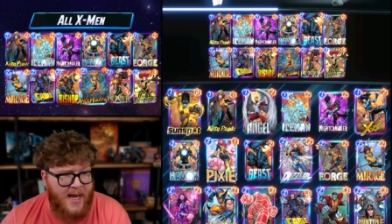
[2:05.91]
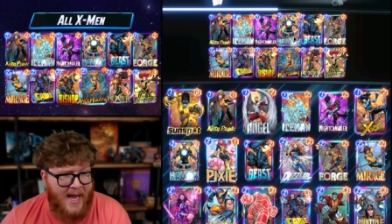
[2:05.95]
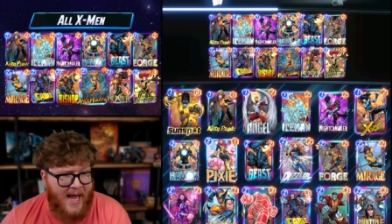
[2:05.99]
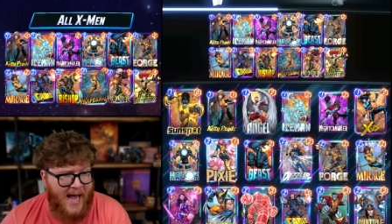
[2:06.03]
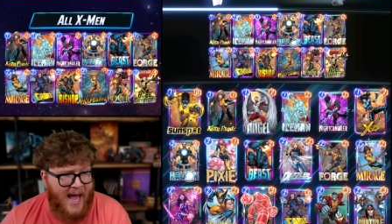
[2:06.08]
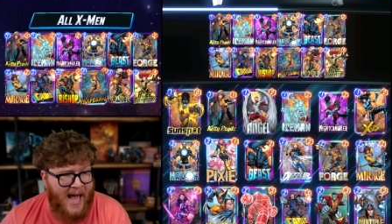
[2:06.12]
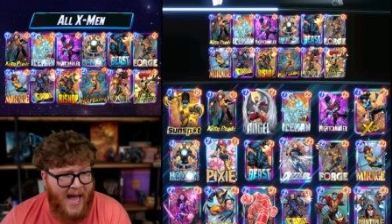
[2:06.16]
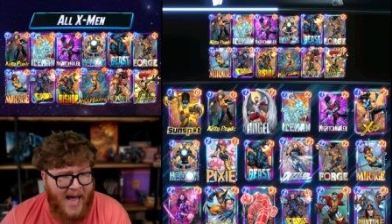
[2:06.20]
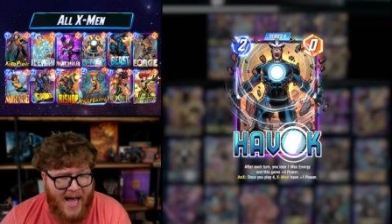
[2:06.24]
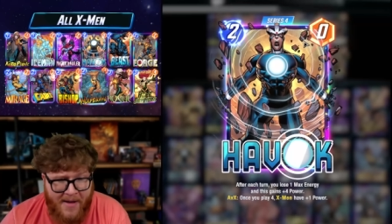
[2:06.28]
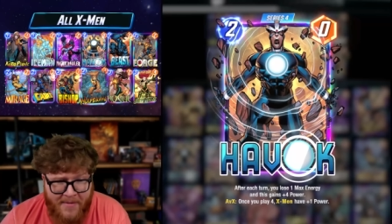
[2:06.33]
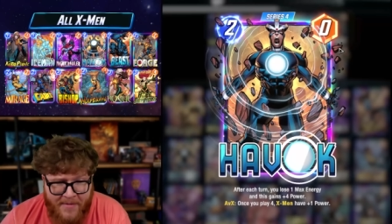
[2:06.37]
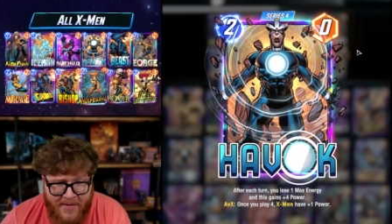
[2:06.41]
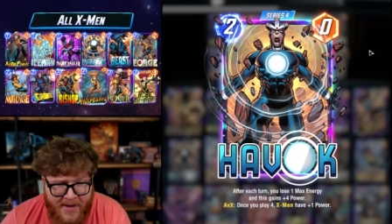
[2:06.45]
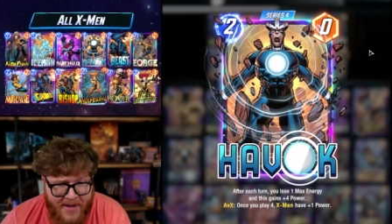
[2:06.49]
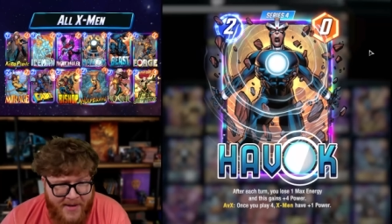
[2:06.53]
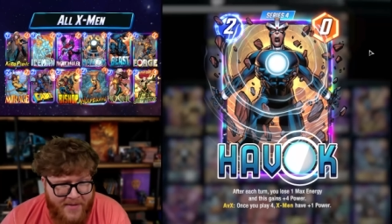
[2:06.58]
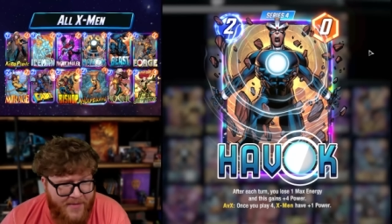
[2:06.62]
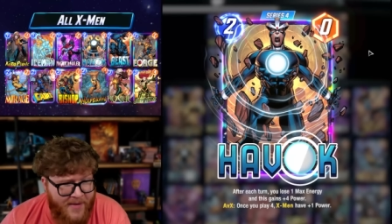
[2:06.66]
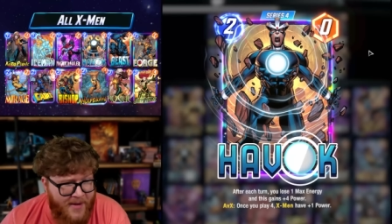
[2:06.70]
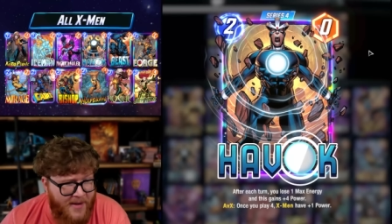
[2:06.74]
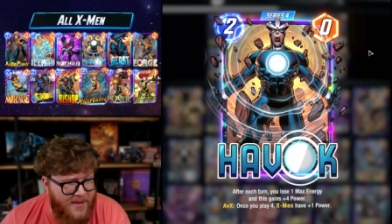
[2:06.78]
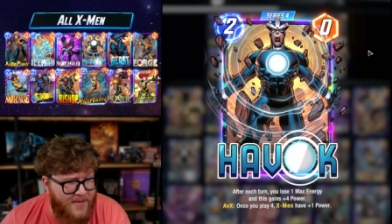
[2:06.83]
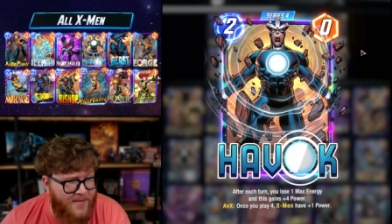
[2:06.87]
Havok
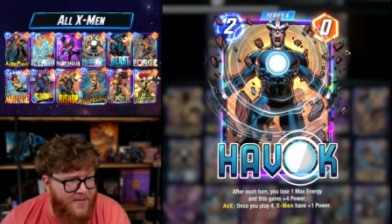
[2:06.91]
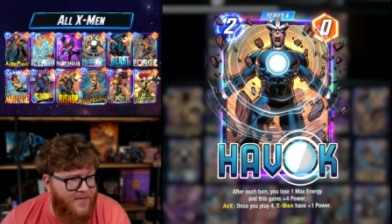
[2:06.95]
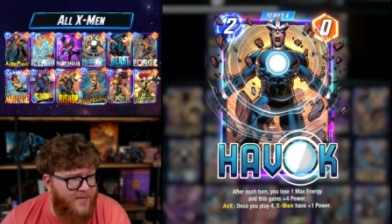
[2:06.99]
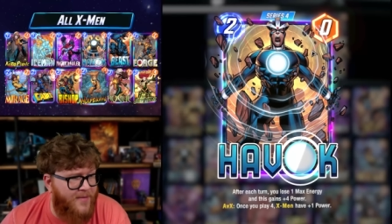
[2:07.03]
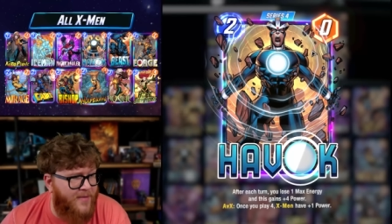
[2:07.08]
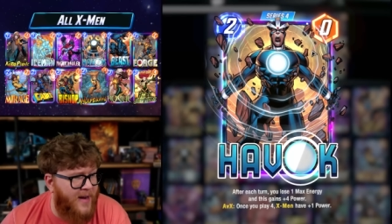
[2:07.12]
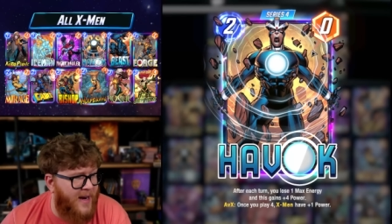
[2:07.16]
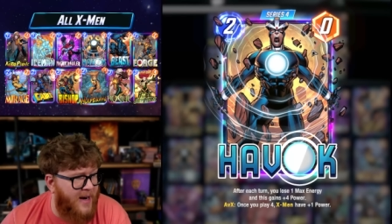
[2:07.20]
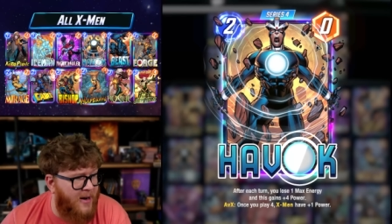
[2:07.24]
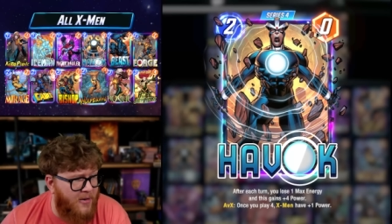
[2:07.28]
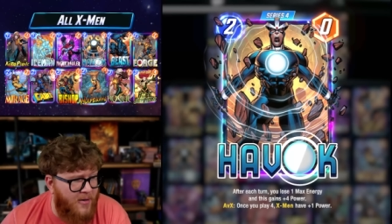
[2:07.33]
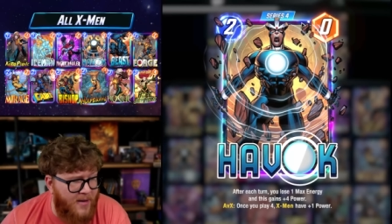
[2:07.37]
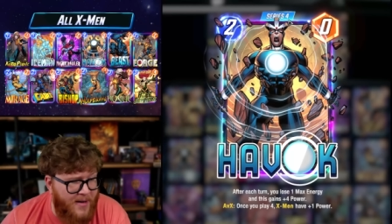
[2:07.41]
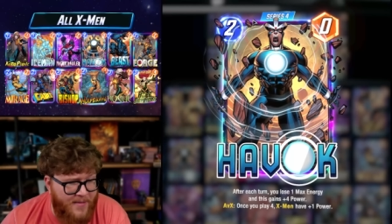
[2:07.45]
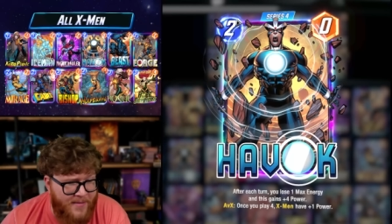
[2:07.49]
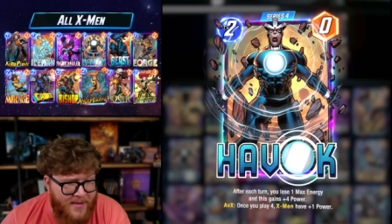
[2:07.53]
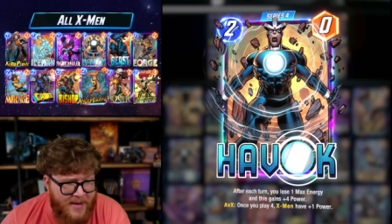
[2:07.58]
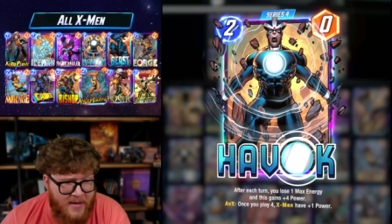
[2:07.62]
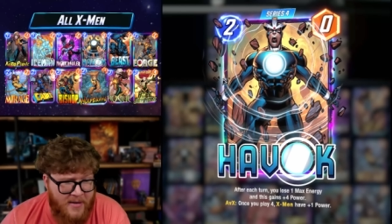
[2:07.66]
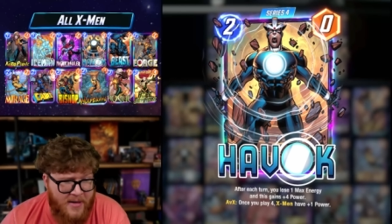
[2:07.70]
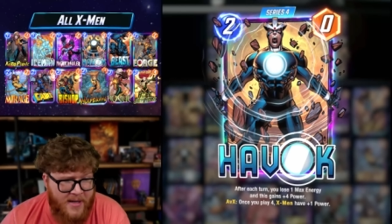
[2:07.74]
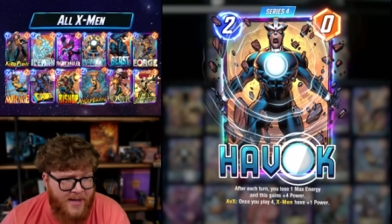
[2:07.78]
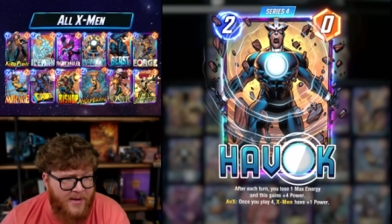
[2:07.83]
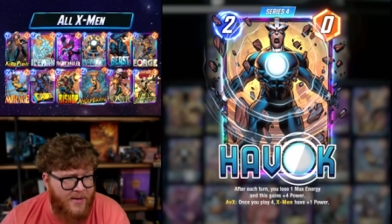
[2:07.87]
felt very,
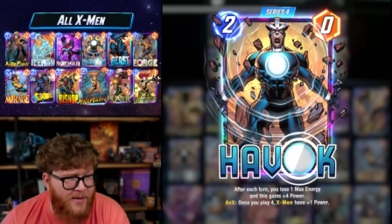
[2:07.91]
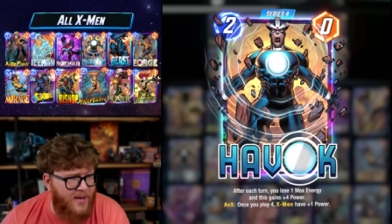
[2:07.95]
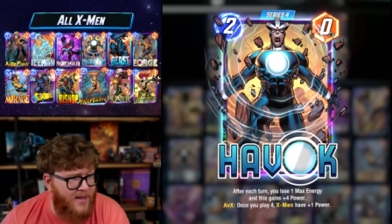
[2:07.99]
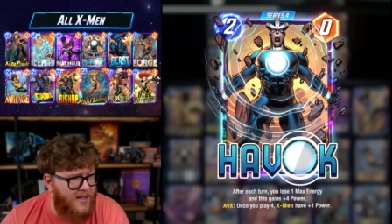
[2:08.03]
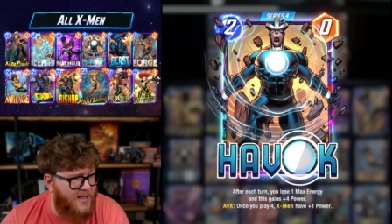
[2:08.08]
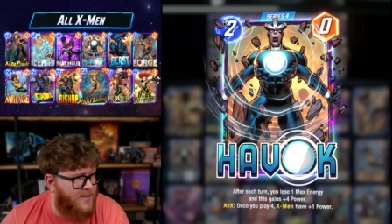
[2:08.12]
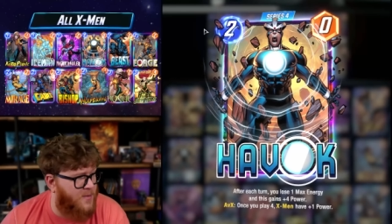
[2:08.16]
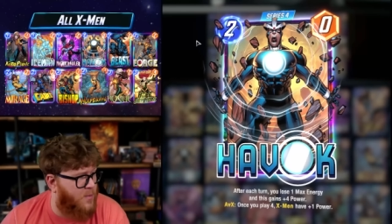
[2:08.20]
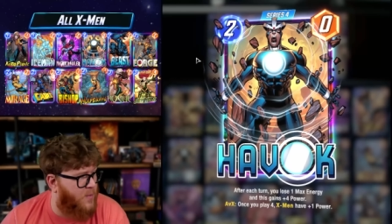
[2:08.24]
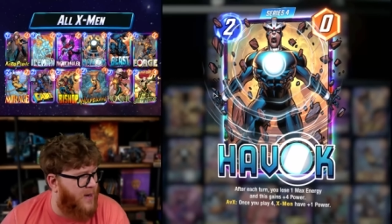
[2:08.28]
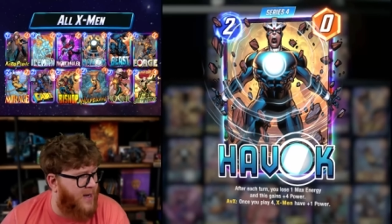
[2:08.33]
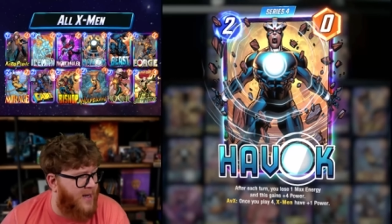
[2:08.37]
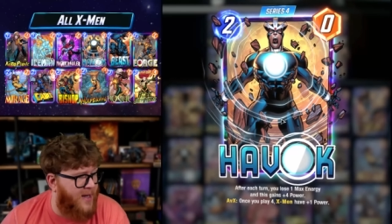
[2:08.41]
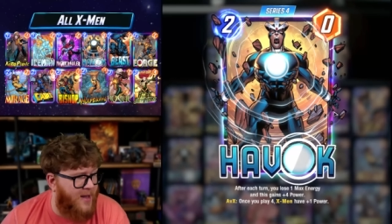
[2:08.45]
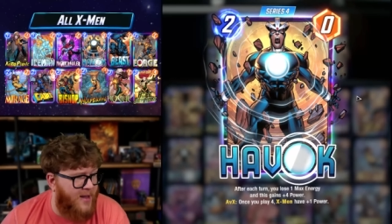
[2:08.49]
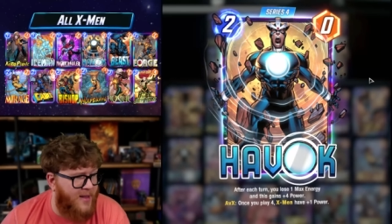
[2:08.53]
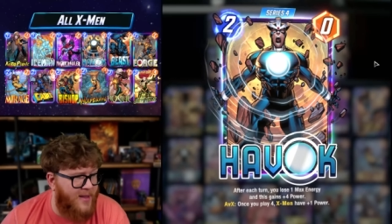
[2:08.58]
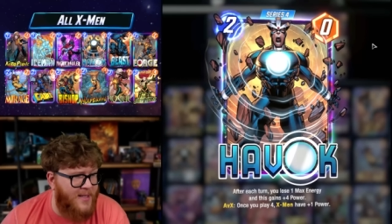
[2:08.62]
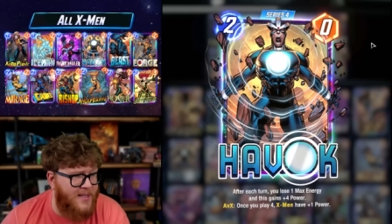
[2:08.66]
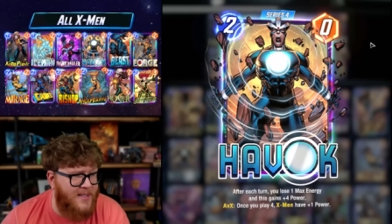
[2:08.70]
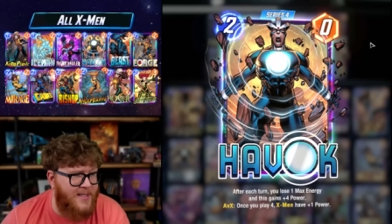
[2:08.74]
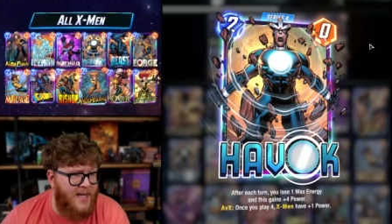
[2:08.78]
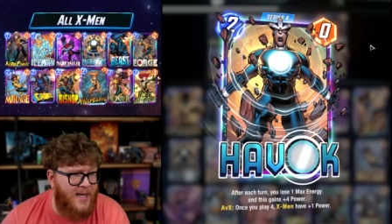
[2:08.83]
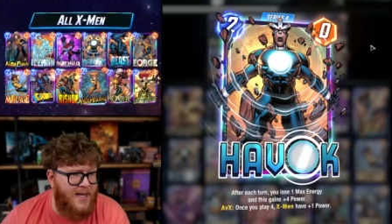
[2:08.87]
very good as well in
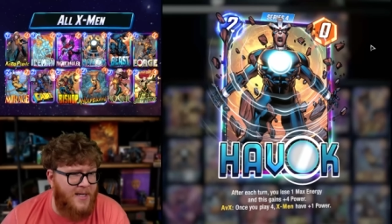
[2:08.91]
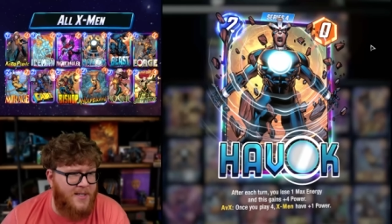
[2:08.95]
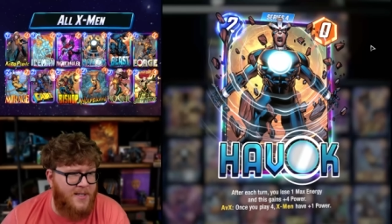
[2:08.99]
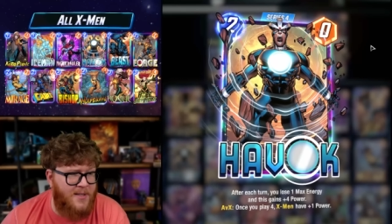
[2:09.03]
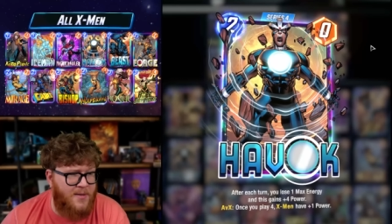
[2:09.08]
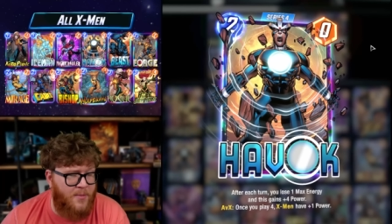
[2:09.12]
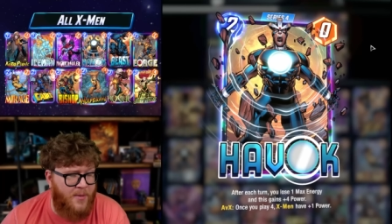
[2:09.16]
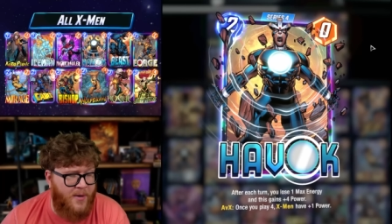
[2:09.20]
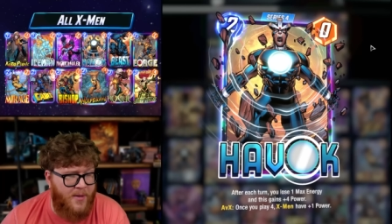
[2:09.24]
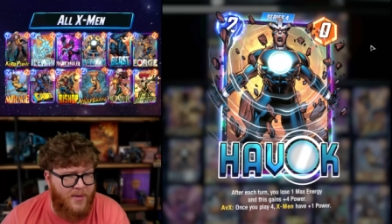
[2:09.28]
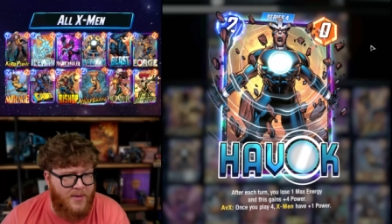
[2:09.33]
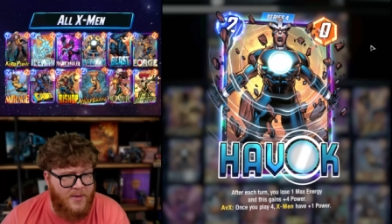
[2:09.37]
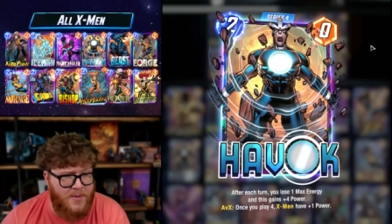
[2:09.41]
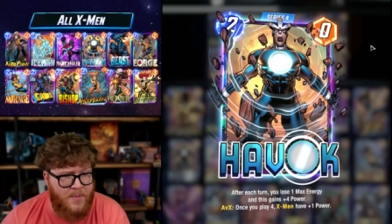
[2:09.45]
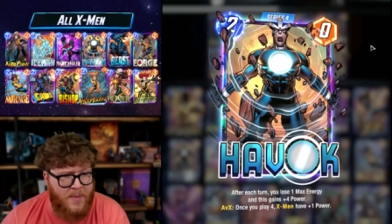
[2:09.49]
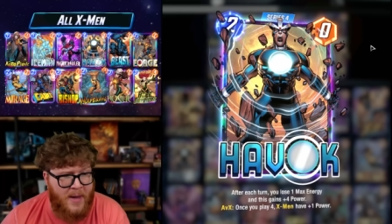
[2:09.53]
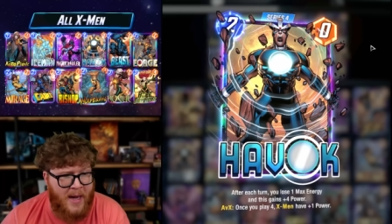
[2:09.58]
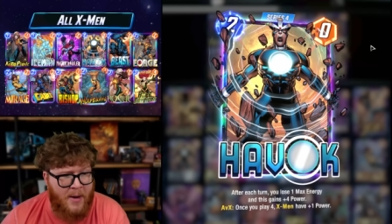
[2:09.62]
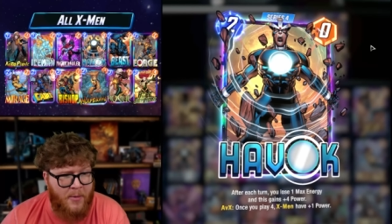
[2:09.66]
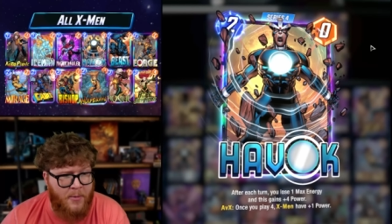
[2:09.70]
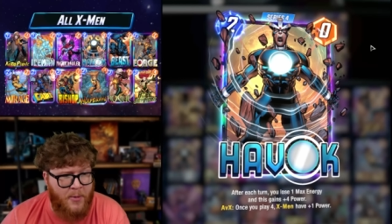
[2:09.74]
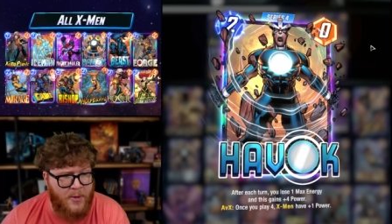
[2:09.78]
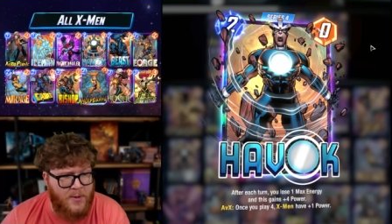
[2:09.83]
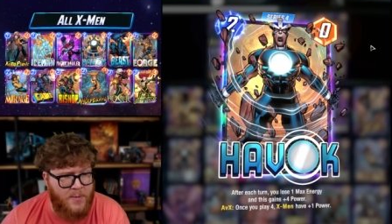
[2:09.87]
this deck. Just one of those
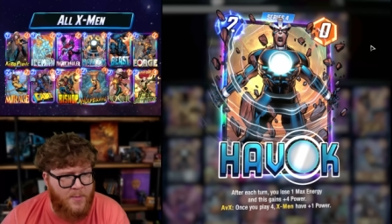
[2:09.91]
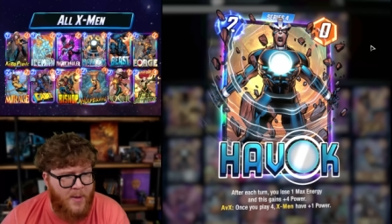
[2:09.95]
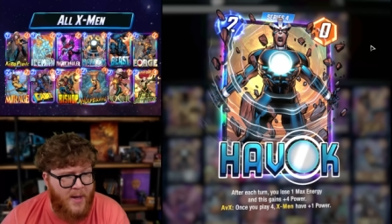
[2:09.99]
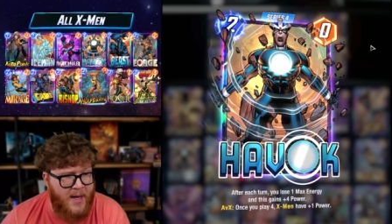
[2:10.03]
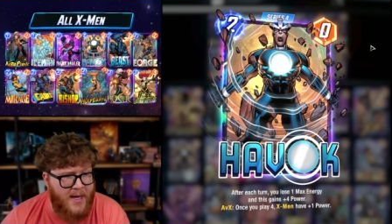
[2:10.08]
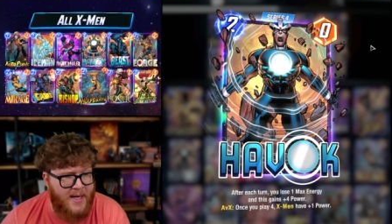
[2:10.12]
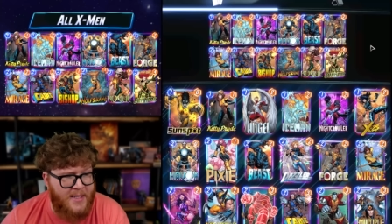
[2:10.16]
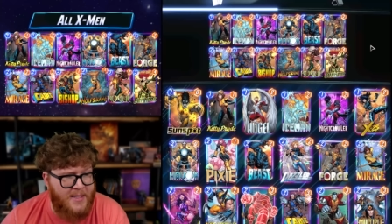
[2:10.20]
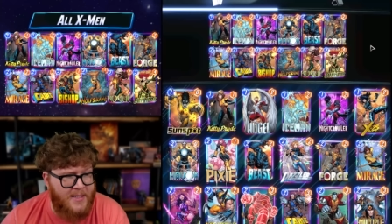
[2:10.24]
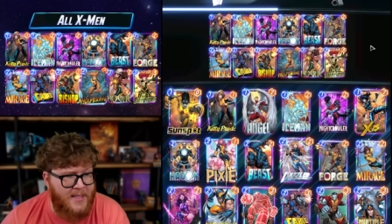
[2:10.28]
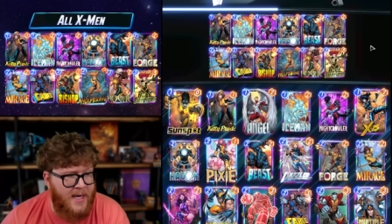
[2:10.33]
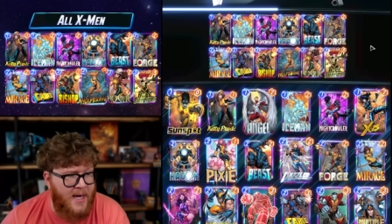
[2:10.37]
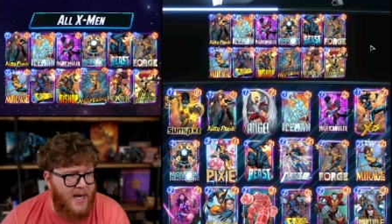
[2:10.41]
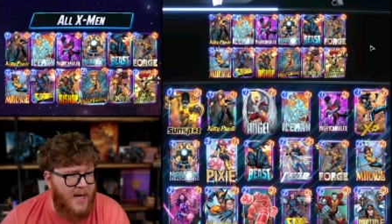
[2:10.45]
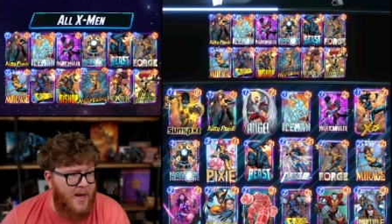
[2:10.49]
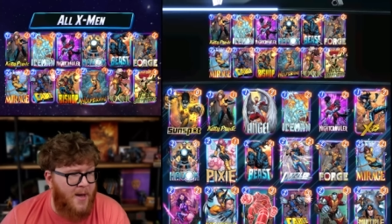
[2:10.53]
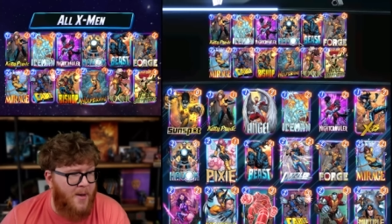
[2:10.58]
power spikes.